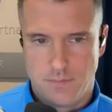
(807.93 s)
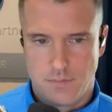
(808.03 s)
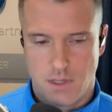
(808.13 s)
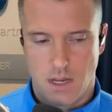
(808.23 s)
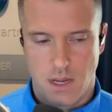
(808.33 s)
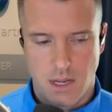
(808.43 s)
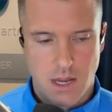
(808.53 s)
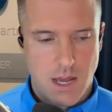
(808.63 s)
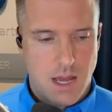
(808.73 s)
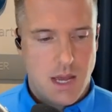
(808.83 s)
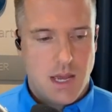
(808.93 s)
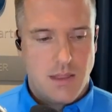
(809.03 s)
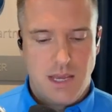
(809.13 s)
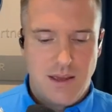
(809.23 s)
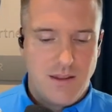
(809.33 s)
Okay?
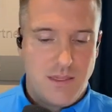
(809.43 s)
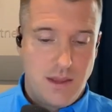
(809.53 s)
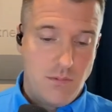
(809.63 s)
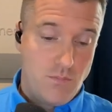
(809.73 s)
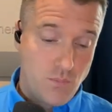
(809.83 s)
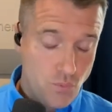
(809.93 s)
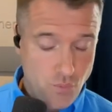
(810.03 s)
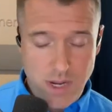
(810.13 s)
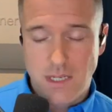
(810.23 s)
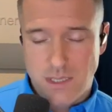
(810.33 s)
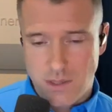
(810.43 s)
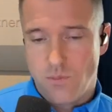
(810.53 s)
The reason